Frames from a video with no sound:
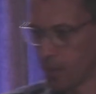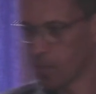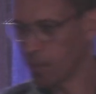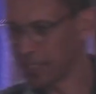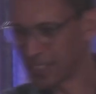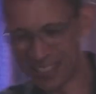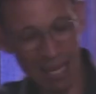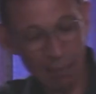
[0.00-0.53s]
It
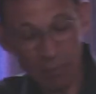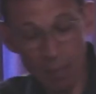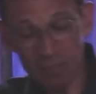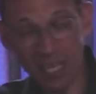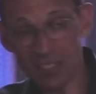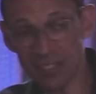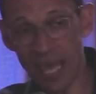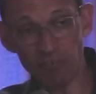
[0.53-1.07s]
sometimes
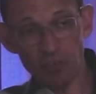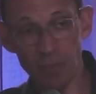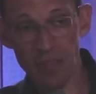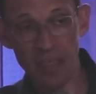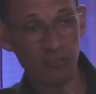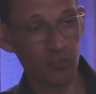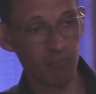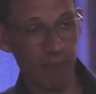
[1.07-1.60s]
doesn't have to be that
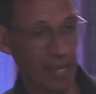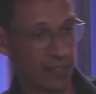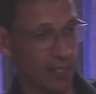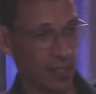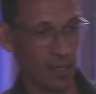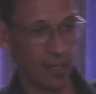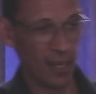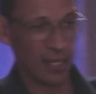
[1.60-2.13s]
dramatic.
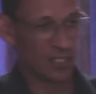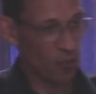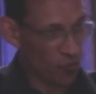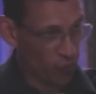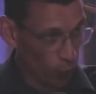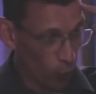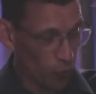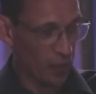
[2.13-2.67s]
It's a
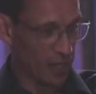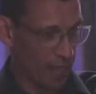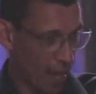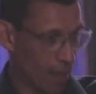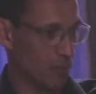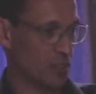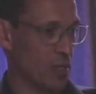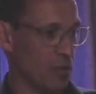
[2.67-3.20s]
thought that
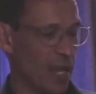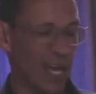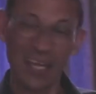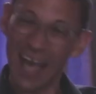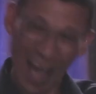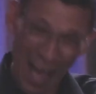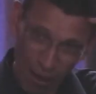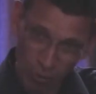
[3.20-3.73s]
comes. You're like,
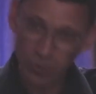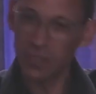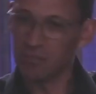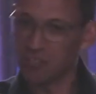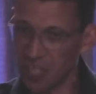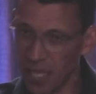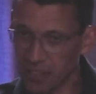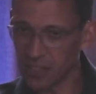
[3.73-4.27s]
out in
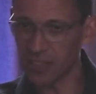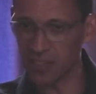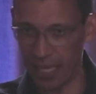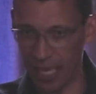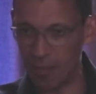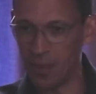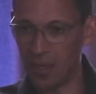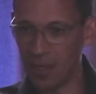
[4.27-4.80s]
Jesus' name.
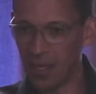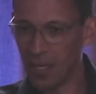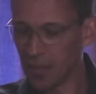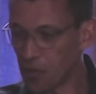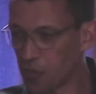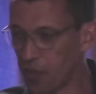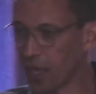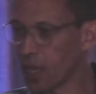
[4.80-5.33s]
The
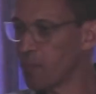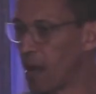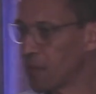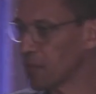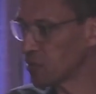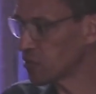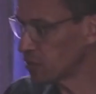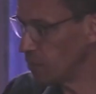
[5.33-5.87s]
thing about
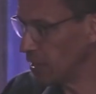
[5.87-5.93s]
this, the